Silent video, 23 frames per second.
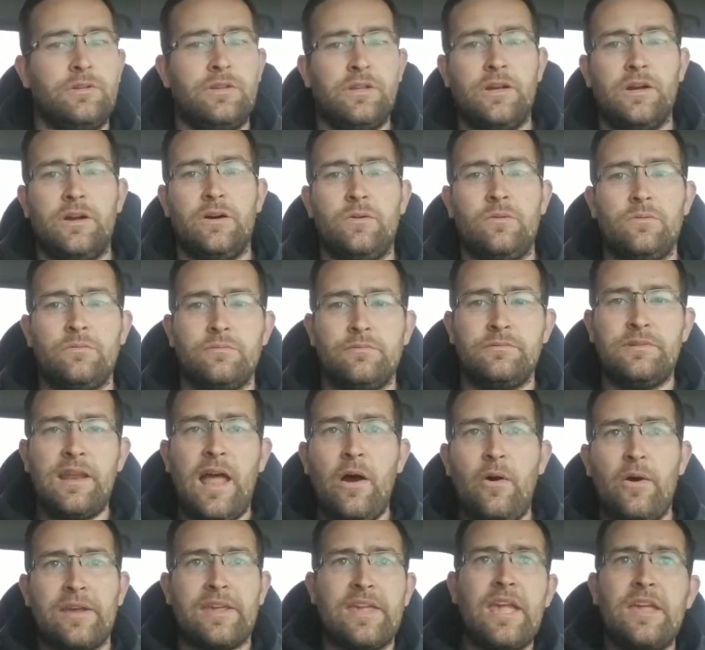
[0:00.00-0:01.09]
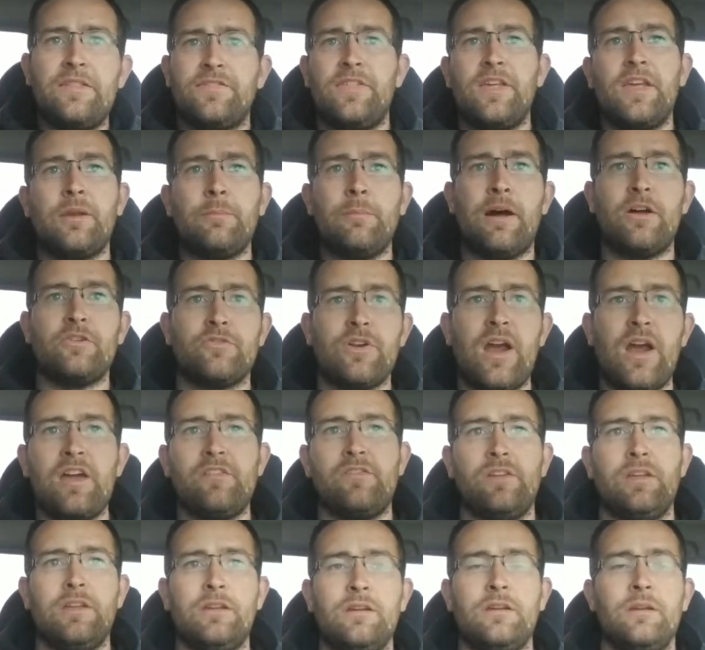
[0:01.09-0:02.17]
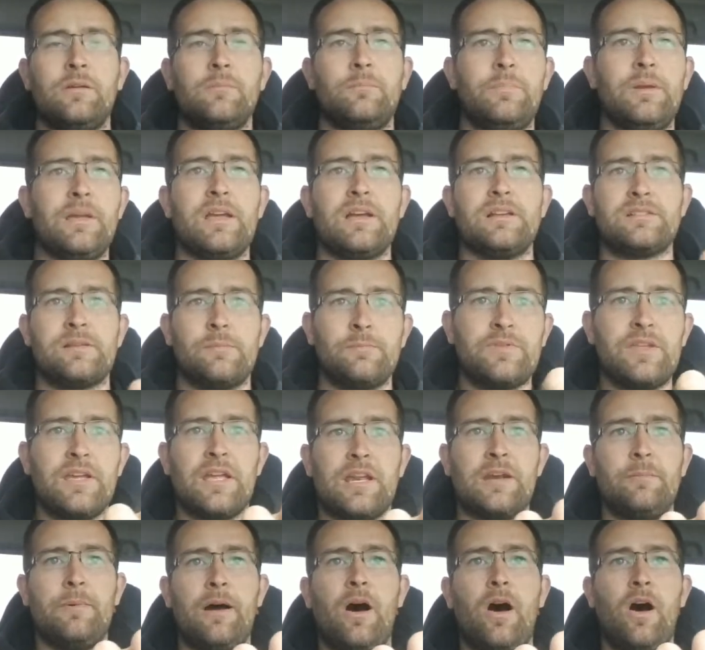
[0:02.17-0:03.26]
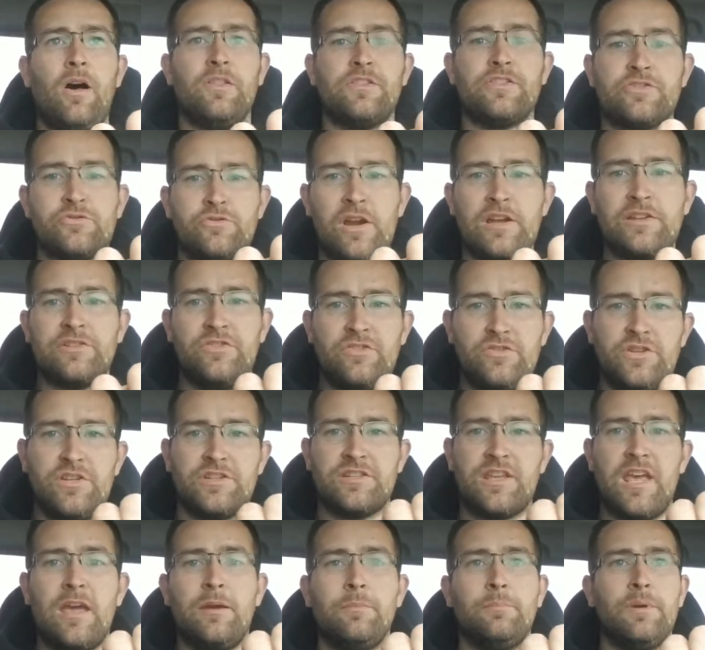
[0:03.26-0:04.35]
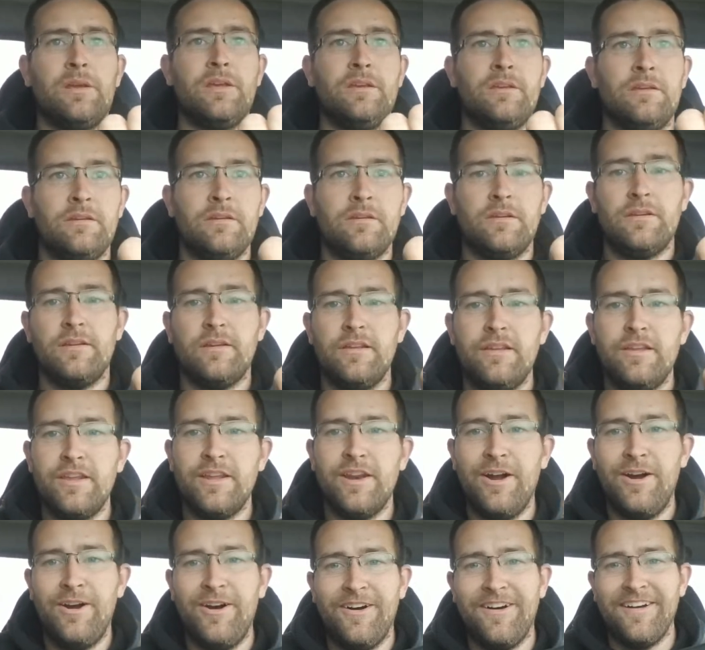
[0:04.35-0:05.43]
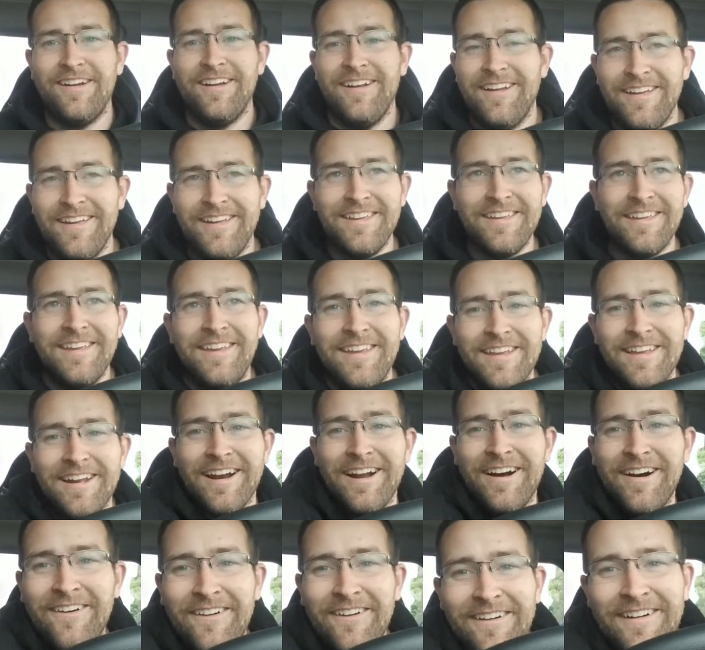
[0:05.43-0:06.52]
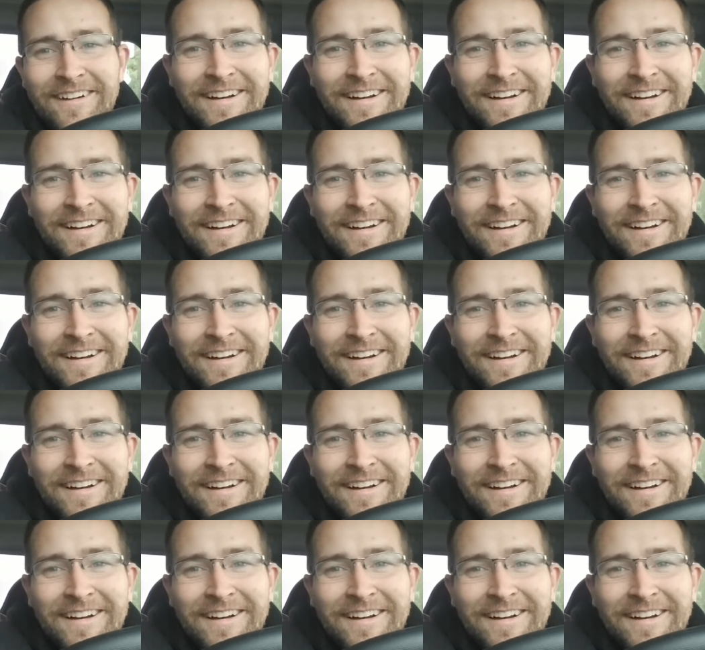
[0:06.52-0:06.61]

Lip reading: you know, now I can't think about driving because I'm thinking about all the stress you just gave me, you know? You know?